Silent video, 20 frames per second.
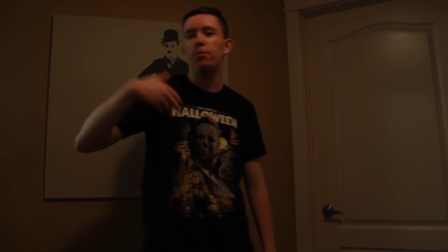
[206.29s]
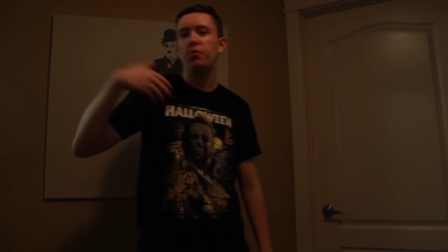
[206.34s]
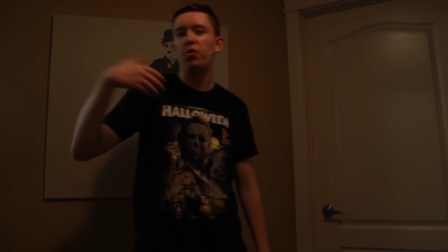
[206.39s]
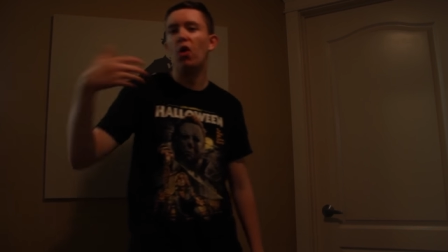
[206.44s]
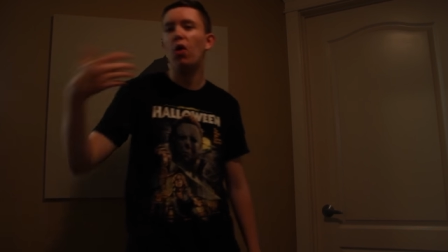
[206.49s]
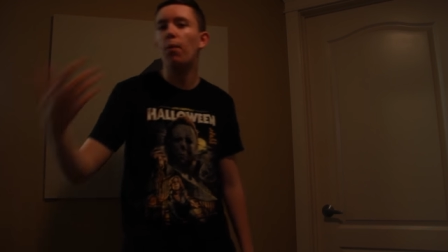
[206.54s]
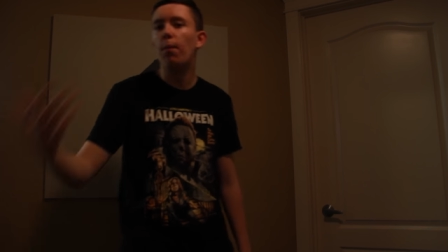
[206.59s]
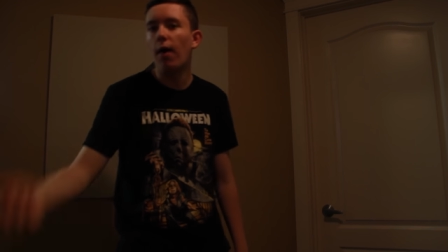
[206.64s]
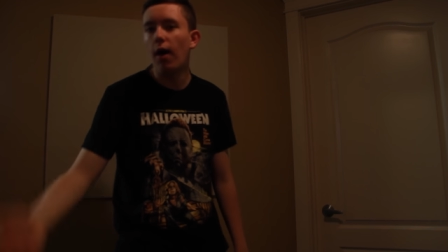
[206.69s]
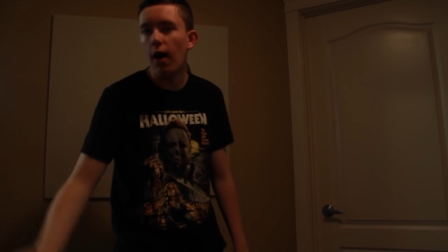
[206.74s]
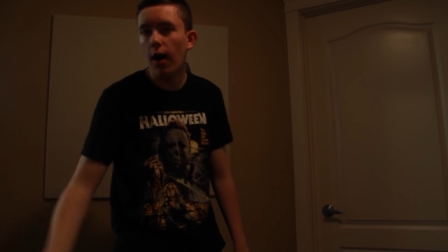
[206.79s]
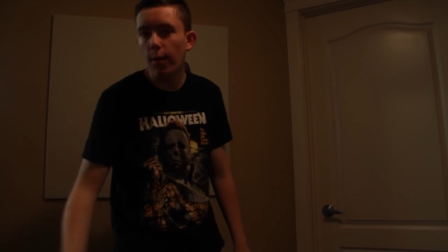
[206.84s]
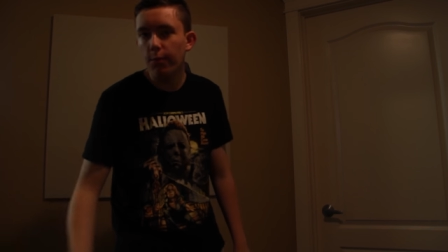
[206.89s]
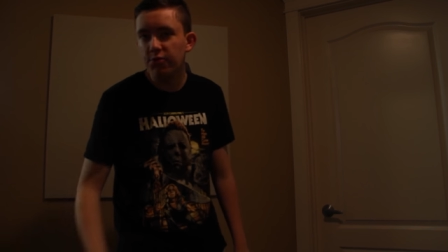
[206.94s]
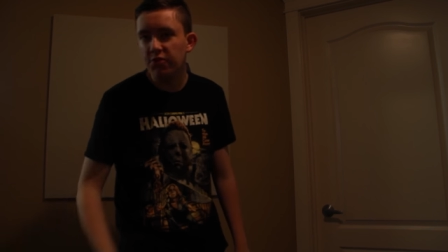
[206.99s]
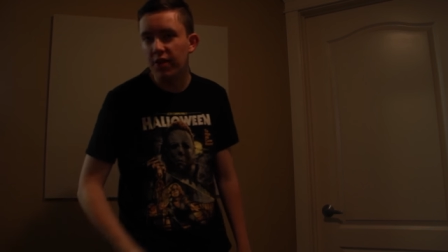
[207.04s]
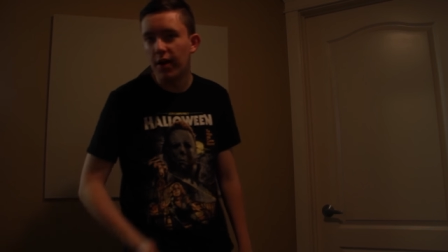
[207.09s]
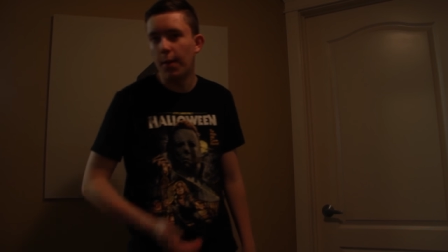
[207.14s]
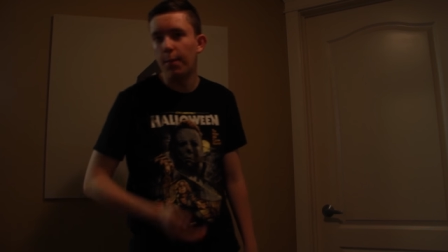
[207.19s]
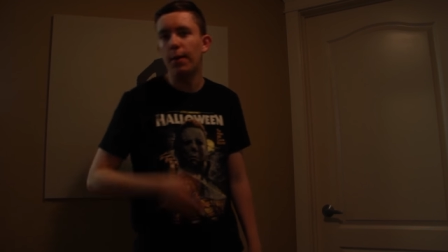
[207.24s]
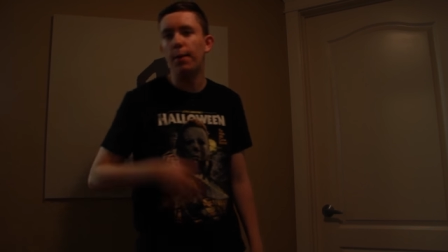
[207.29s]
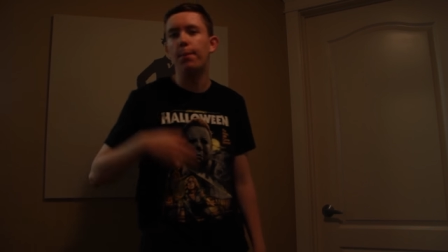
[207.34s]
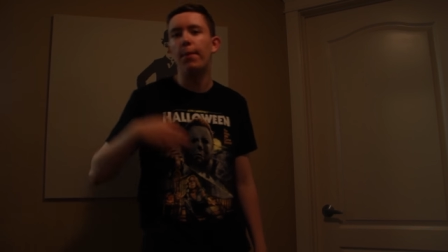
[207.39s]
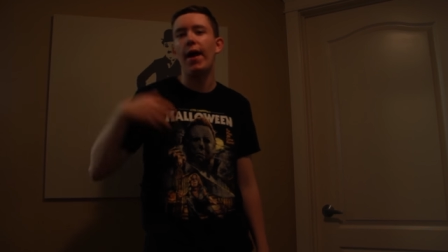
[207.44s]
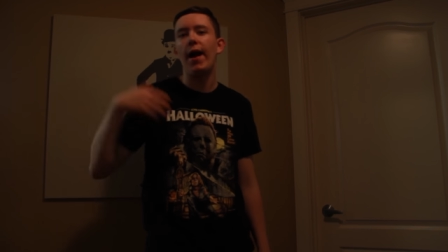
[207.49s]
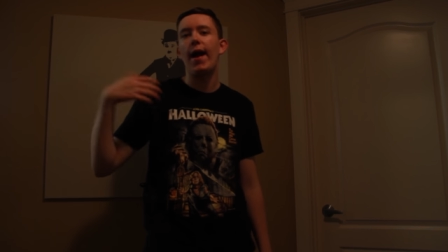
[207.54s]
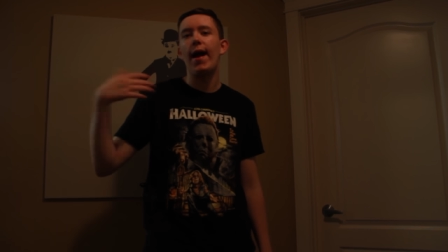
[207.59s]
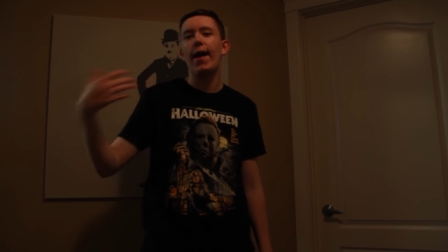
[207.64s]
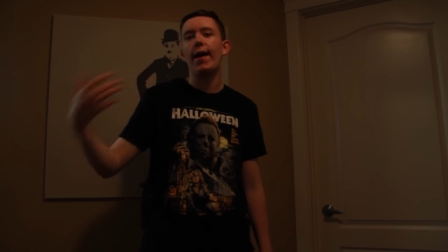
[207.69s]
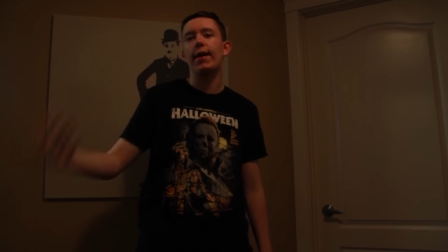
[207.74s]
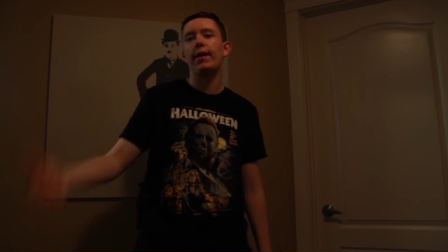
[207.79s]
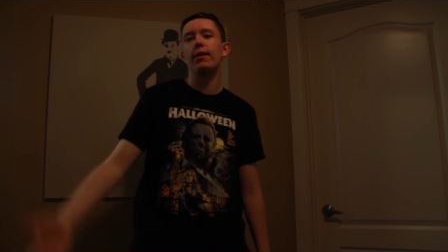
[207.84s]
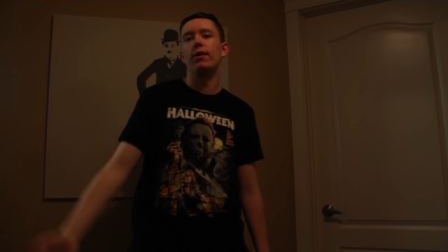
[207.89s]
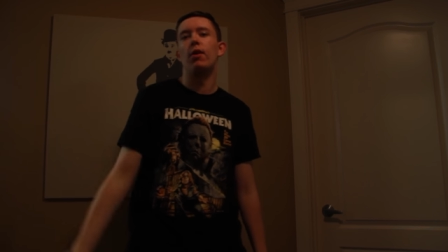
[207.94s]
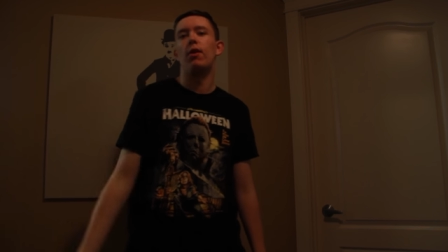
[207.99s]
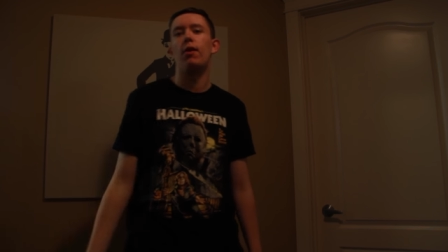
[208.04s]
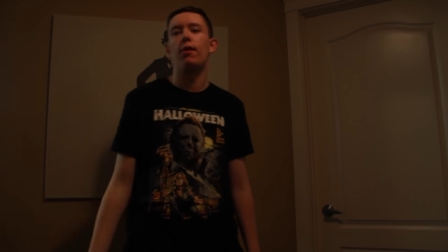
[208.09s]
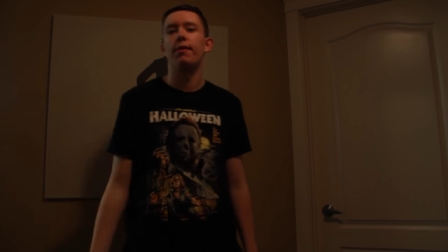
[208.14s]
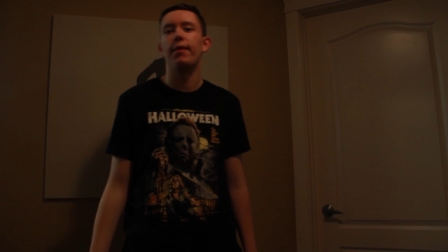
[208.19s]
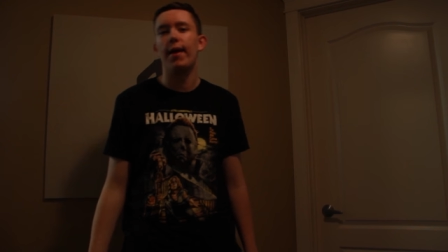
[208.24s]
Joe Bob's coming back and
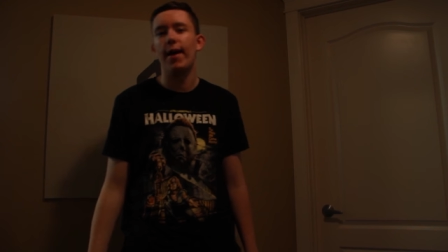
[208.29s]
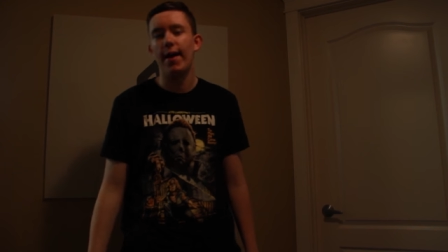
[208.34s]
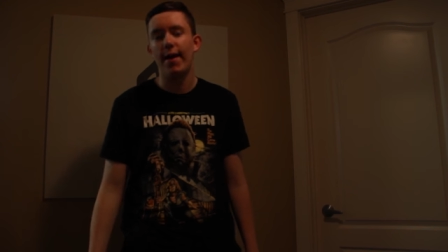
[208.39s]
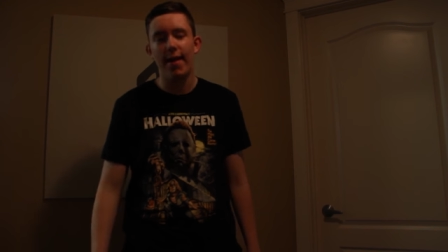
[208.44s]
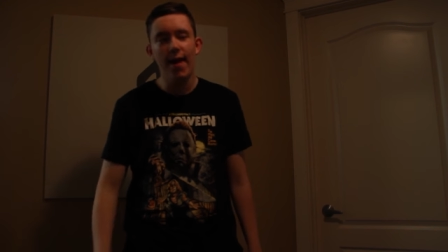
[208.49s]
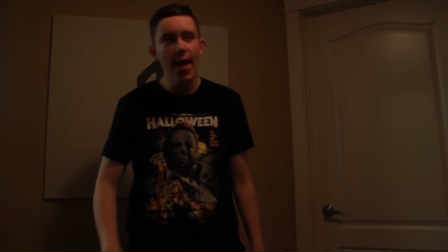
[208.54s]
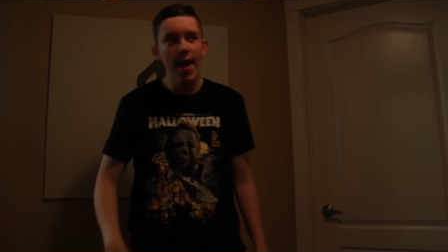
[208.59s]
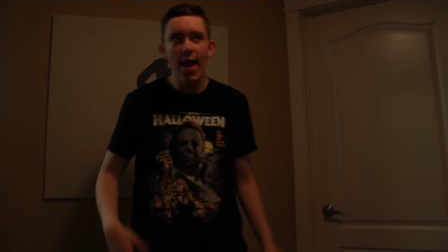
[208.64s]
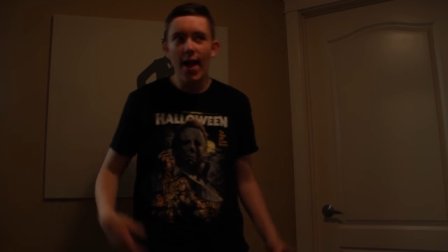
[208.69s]
all that.